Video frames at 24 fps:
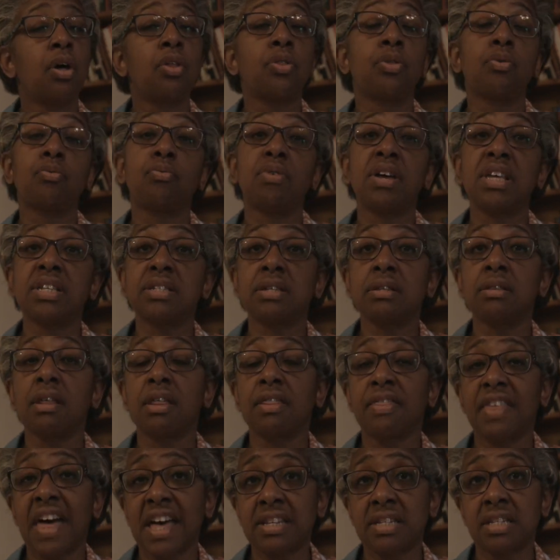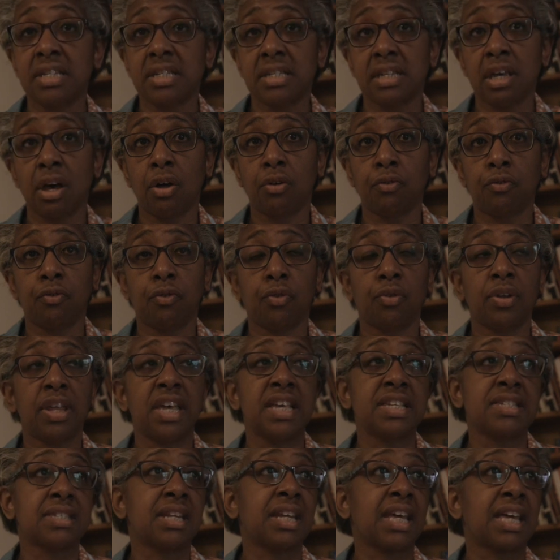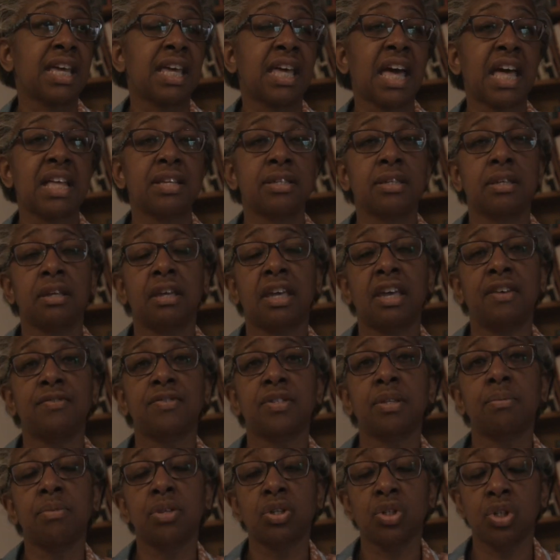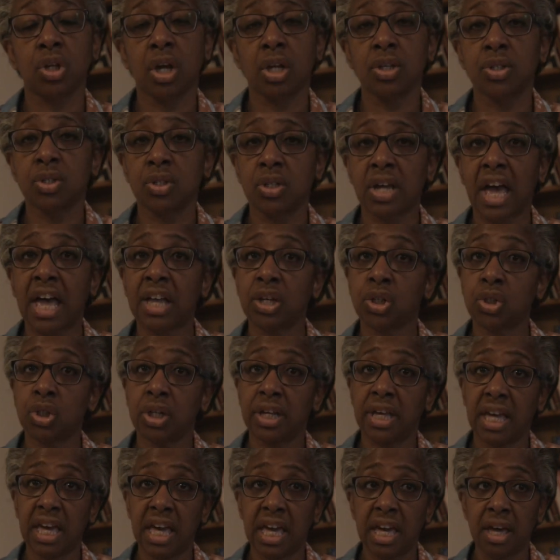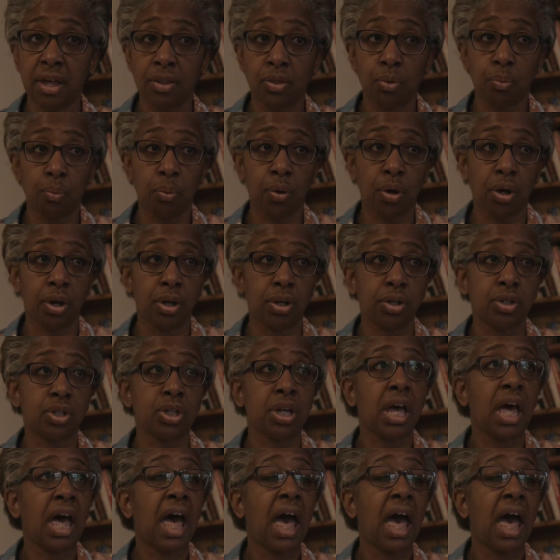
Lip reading: The reason that that is helpful is that it gives them the chance to actually hear the word